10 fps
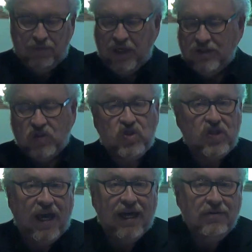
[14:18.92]

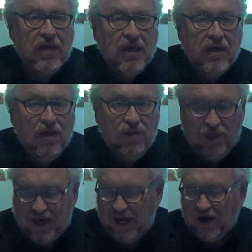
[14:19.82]
Instead,
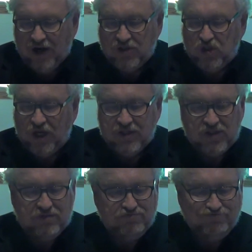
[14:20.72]
they are
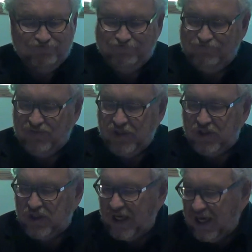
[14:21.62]
just
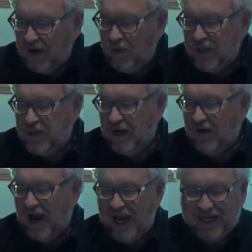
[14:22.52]
sticking with
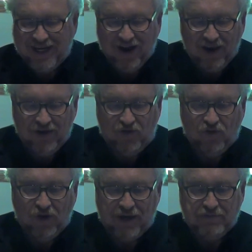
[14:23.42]
their
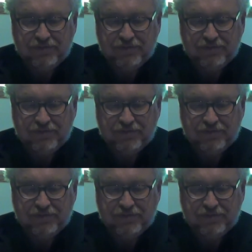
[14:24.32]
idolatry.